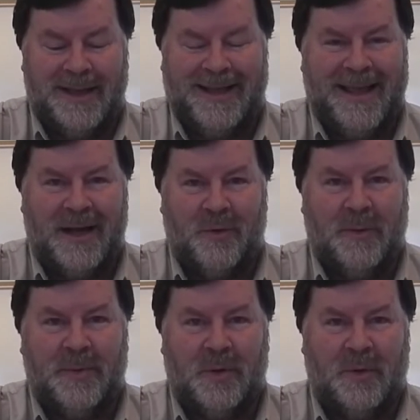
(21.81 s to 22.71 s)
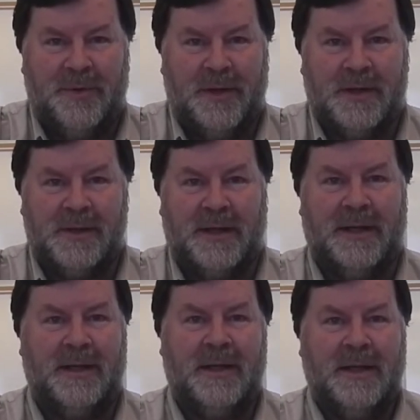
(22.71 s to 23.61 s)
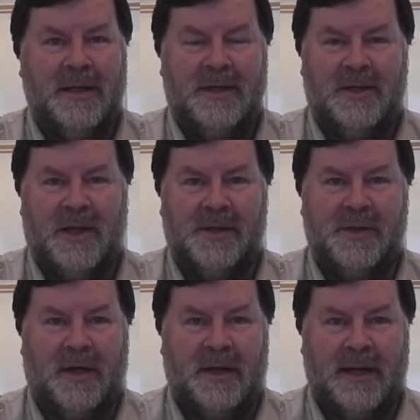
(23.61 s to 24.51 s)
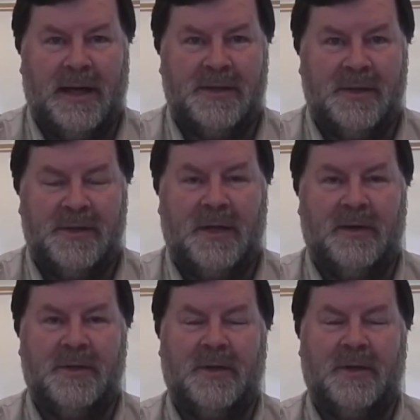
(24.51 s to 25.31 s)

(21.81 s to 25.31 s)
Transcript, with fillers: you can't grip and hold things like a chainsaw and an axe, etc.